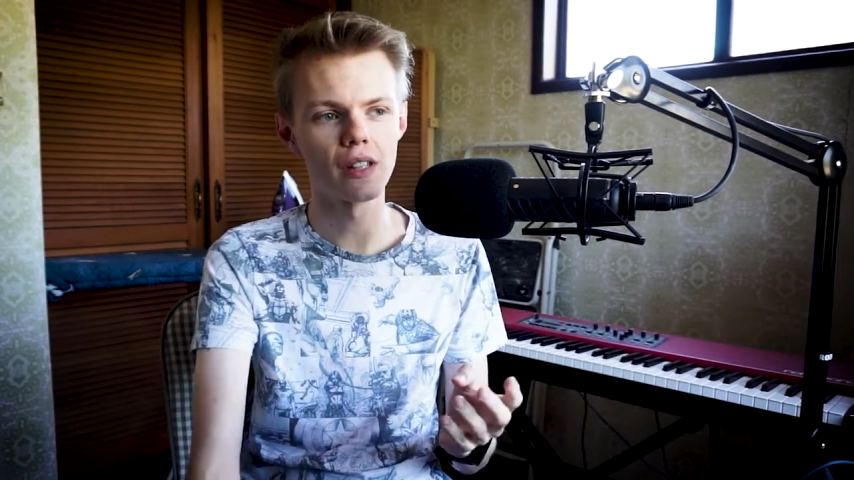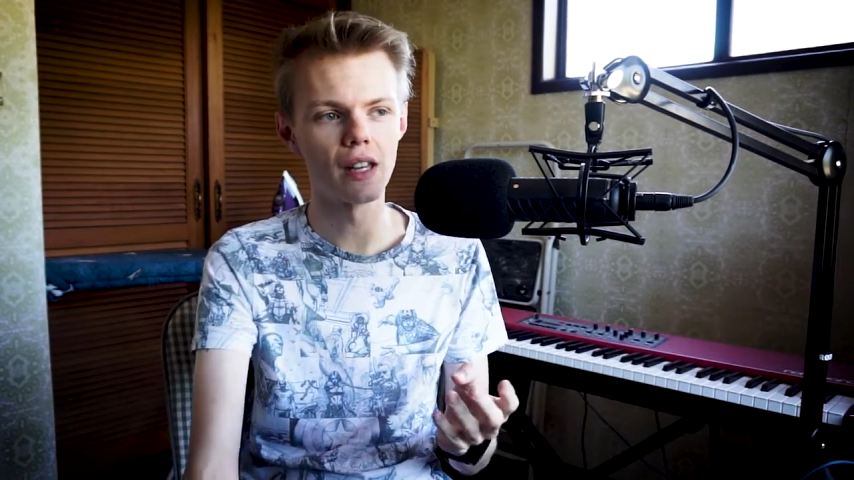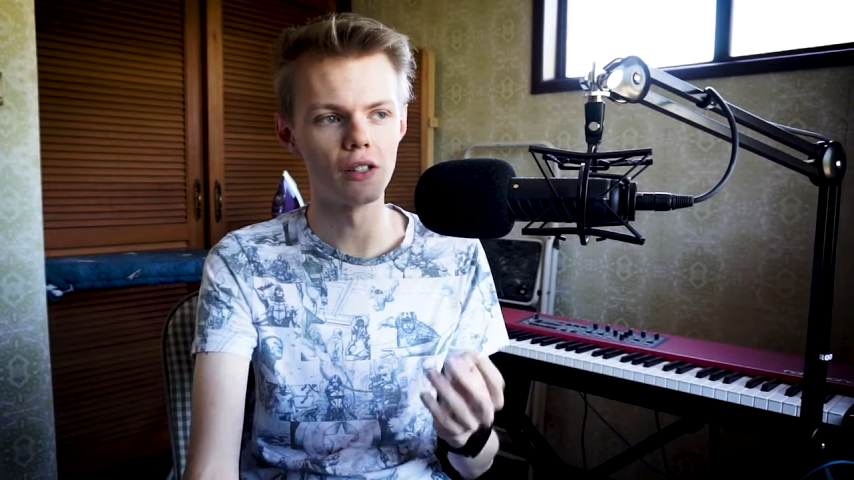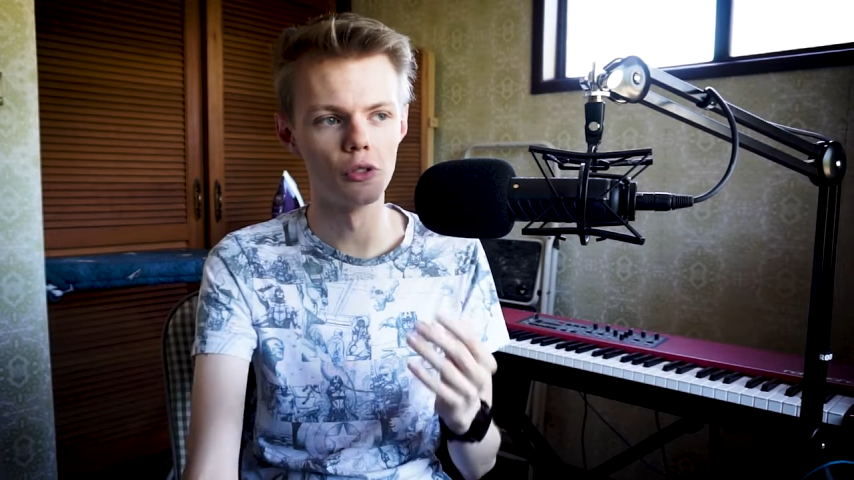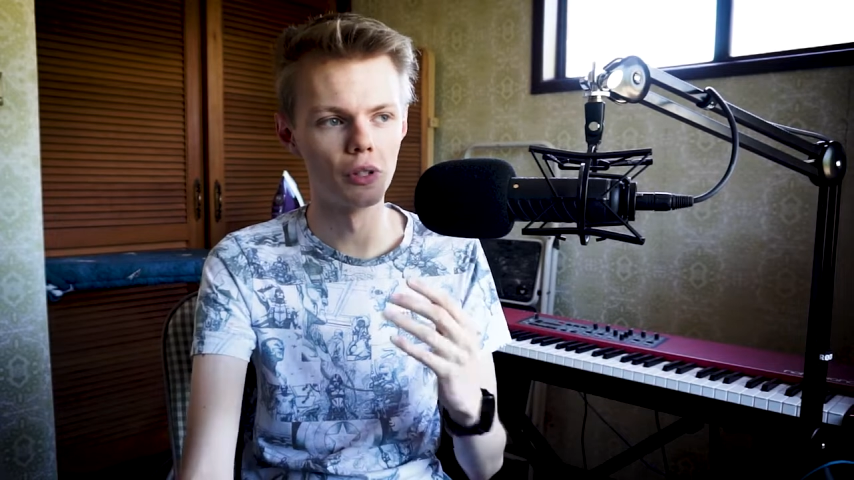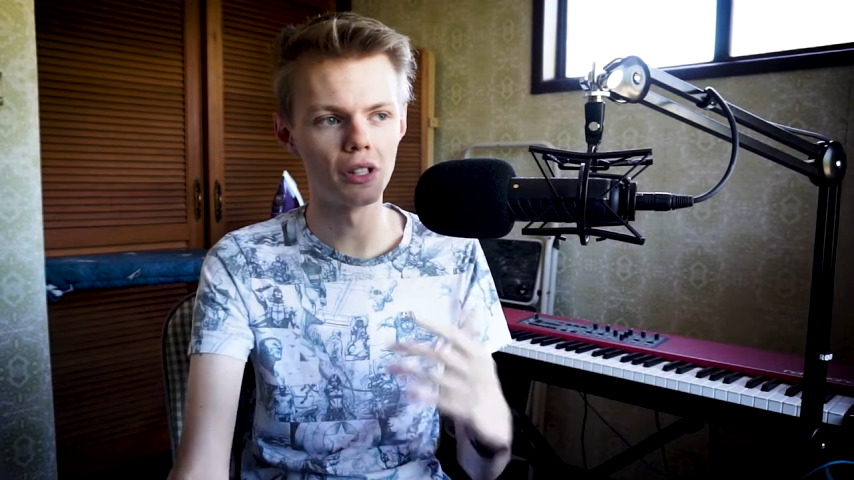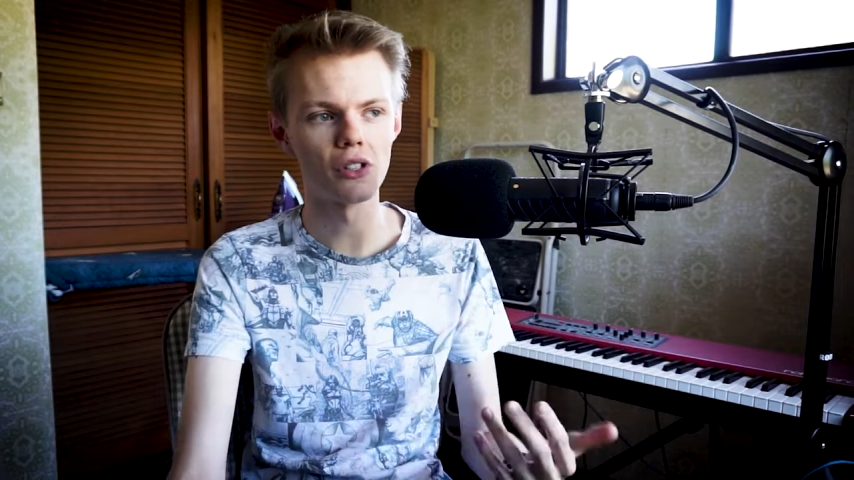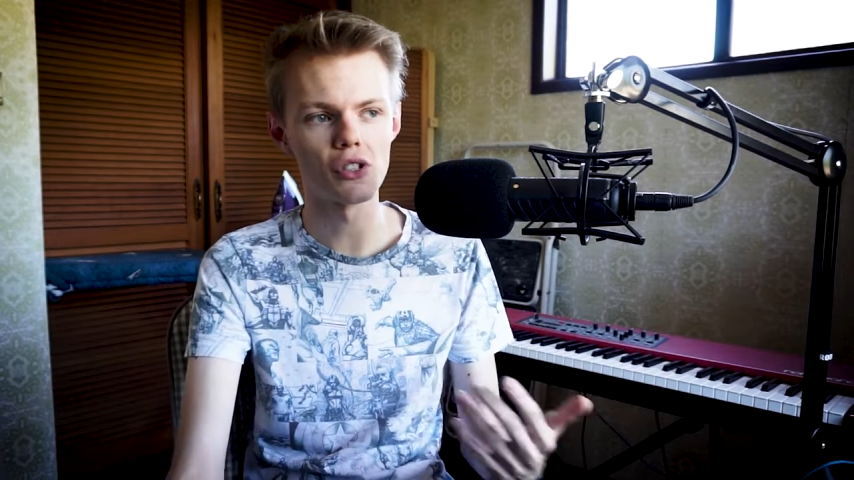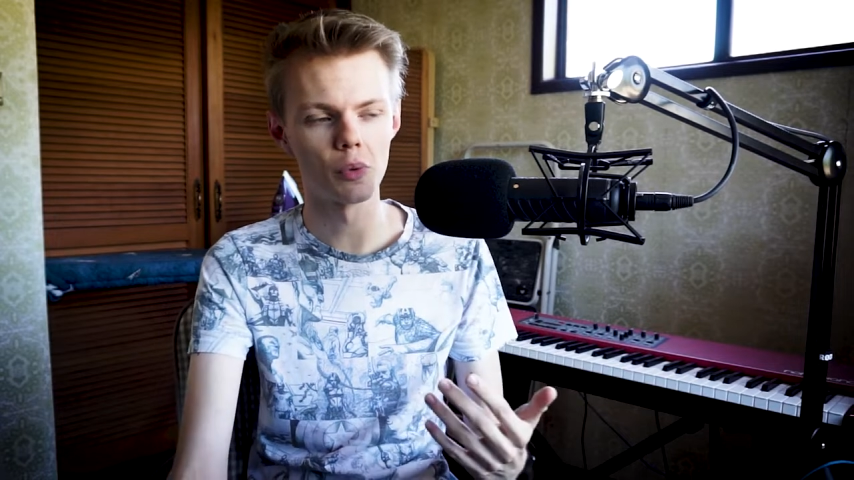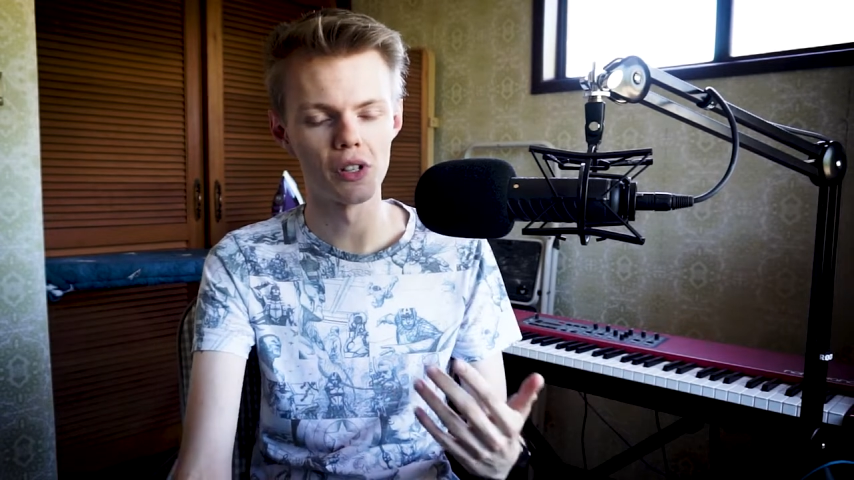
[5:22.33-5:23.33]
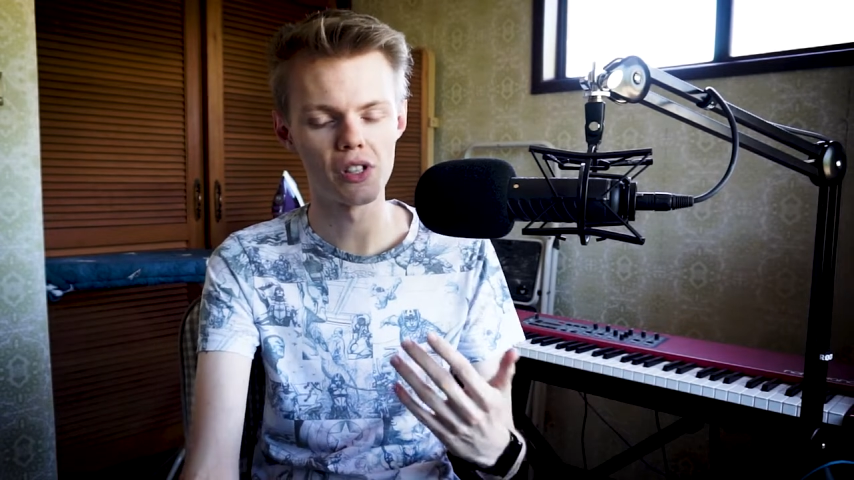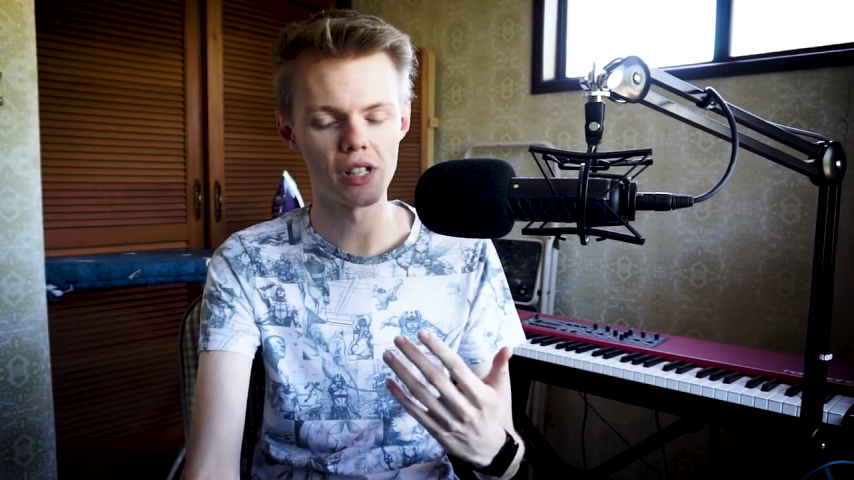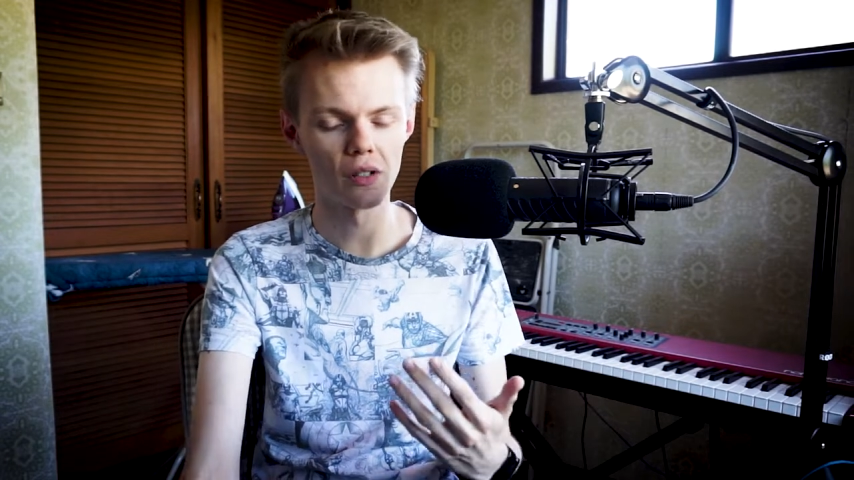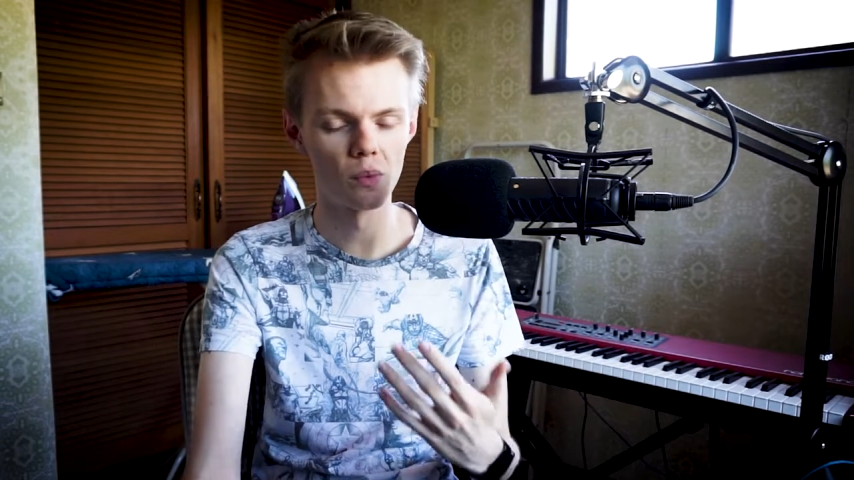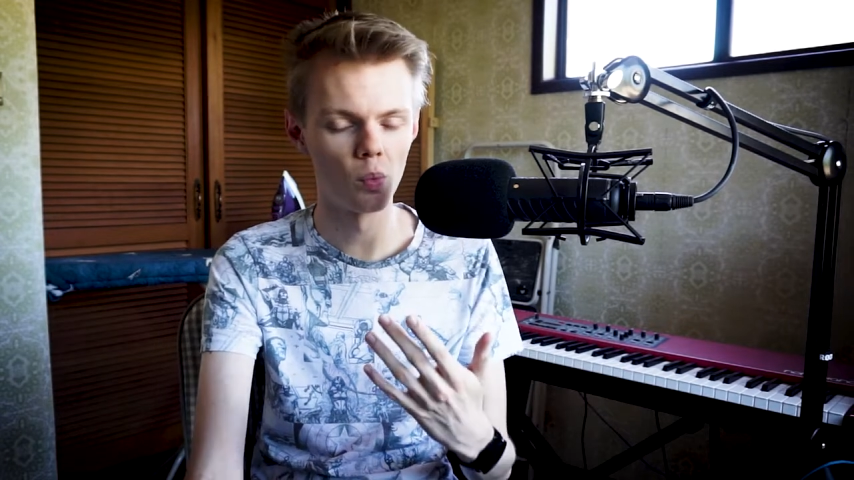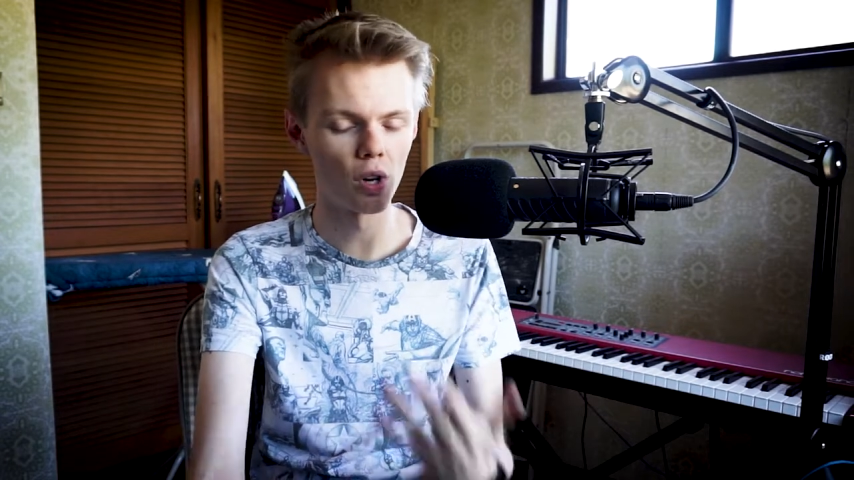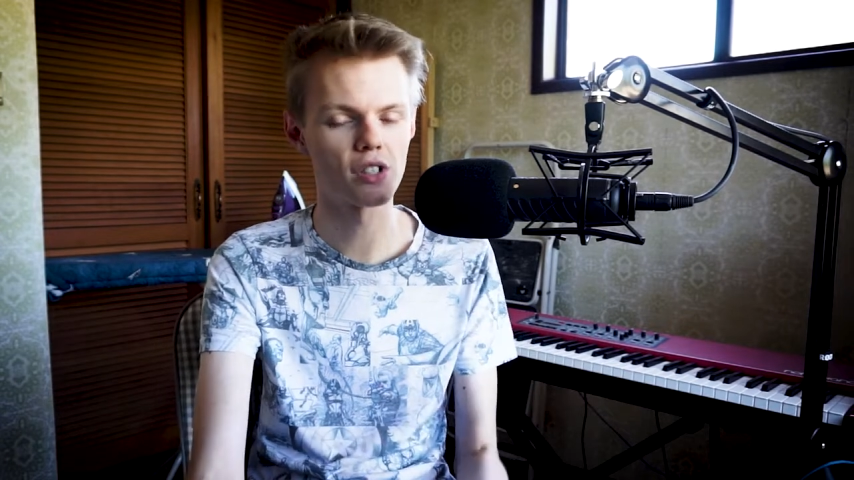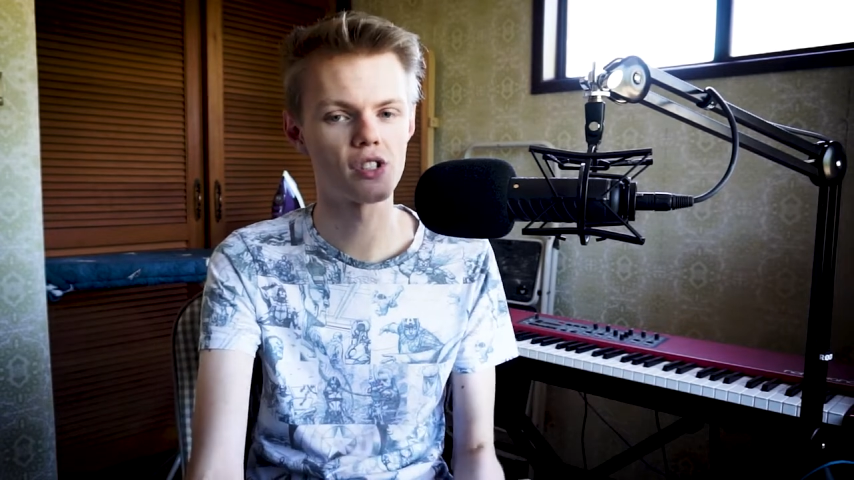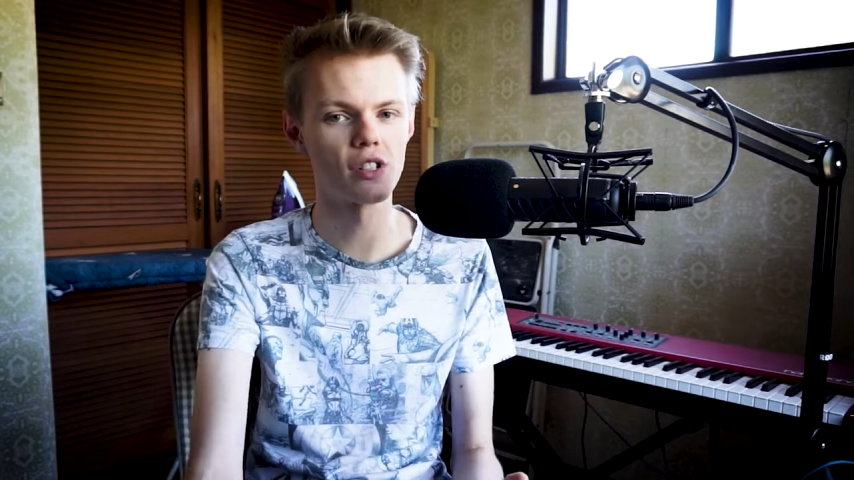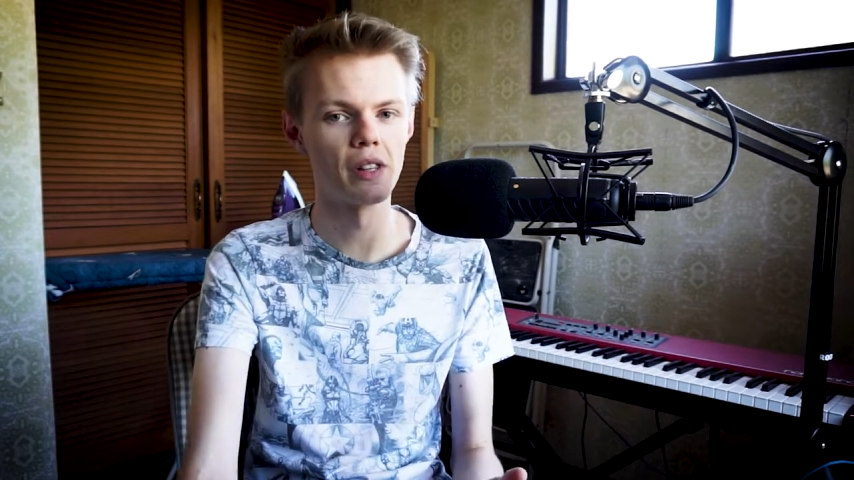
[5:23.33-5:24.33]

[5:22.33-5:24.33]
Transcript: that you really just want to sit and watch